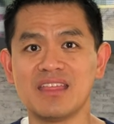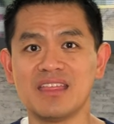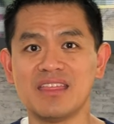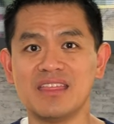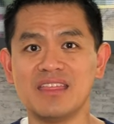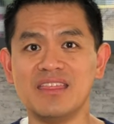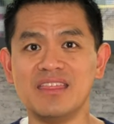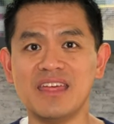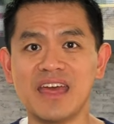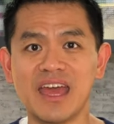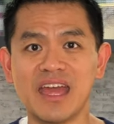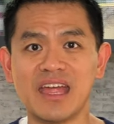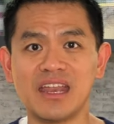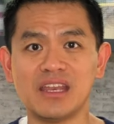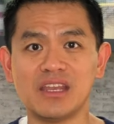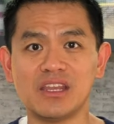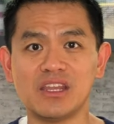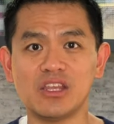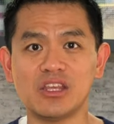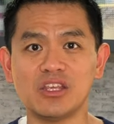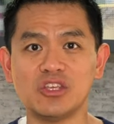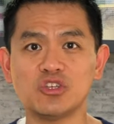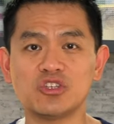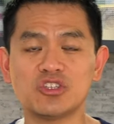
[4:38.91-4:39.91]
then
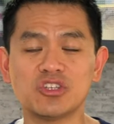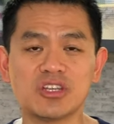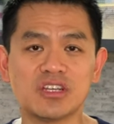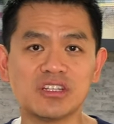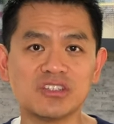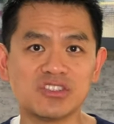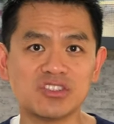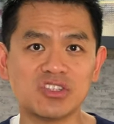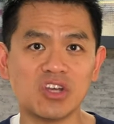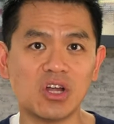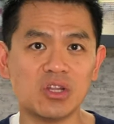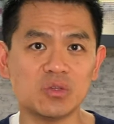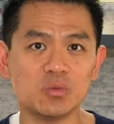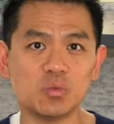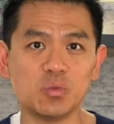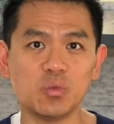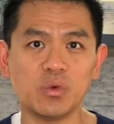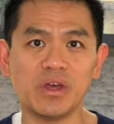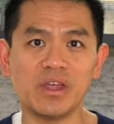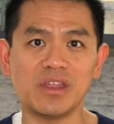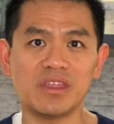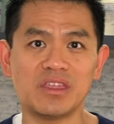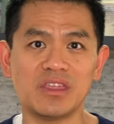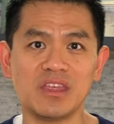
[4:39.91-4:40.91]
you should consult
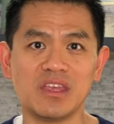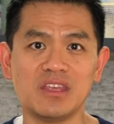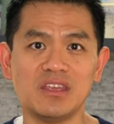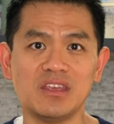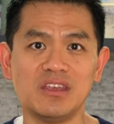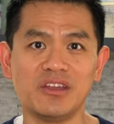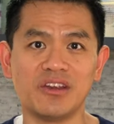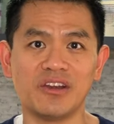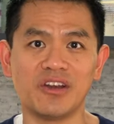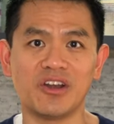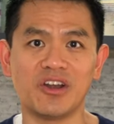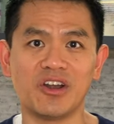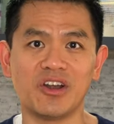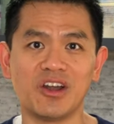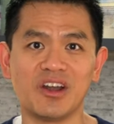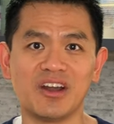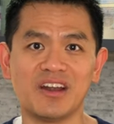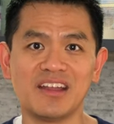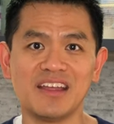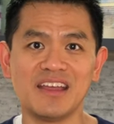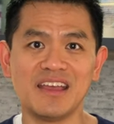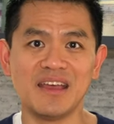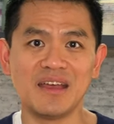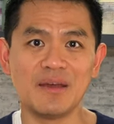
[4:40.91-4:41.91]
with
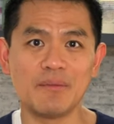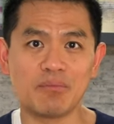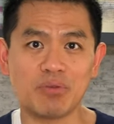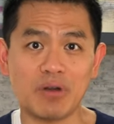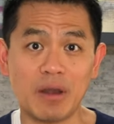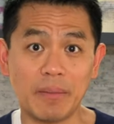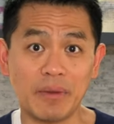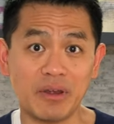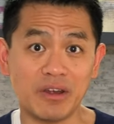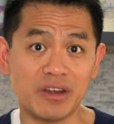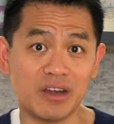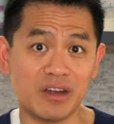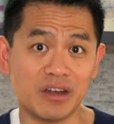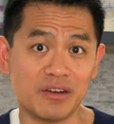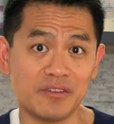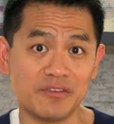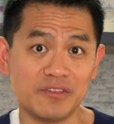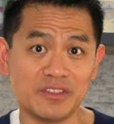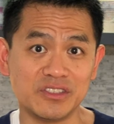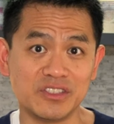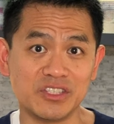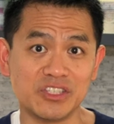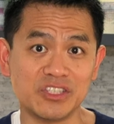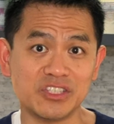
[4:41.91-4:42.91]
your primary care
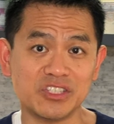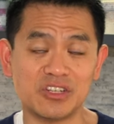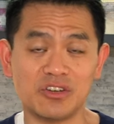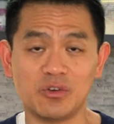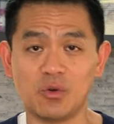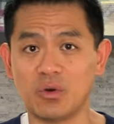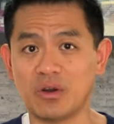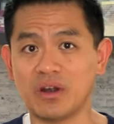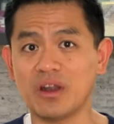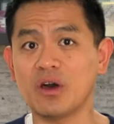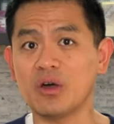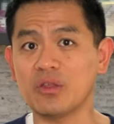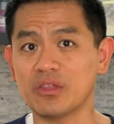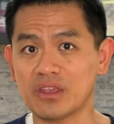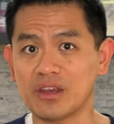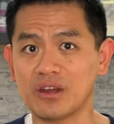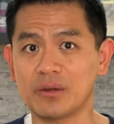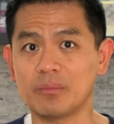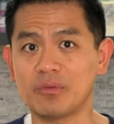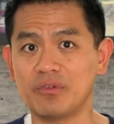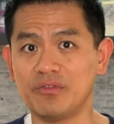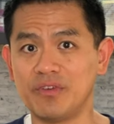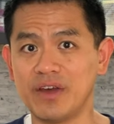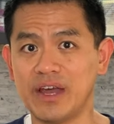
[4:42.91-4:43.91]
physician or
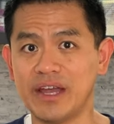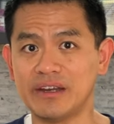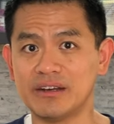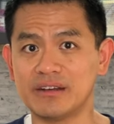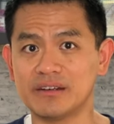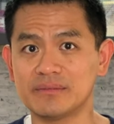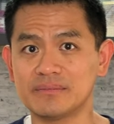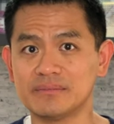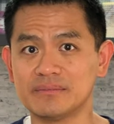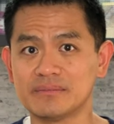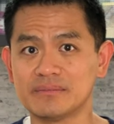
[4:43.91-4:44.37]
healthcare provider.